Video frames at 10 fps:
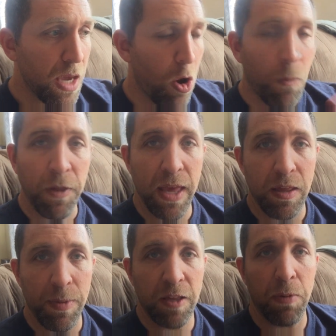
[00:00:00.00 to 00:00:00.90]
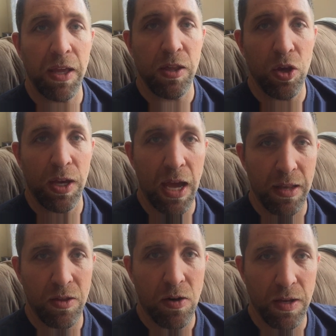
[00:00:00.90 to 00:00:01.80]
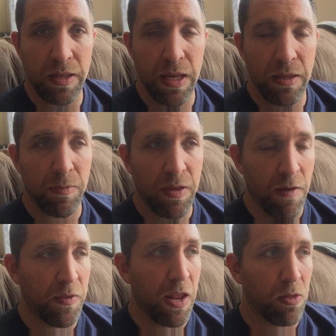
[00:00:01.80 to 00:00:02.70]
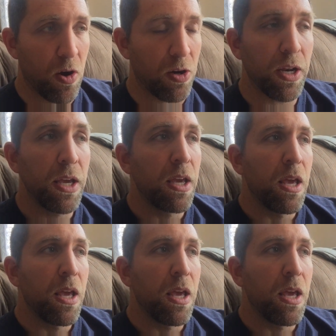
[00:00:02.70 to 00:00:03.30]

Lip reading: and hopefully as I'm explaining this, you can kind of start to see some stuff that I learned.